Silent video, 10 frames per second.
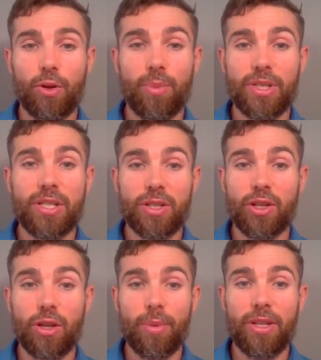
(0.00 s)
position is
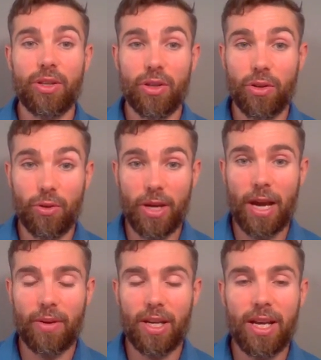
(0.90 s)
going to be that you
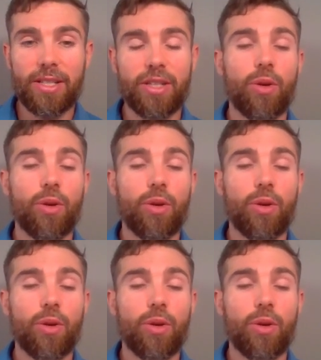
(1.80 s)
calculate.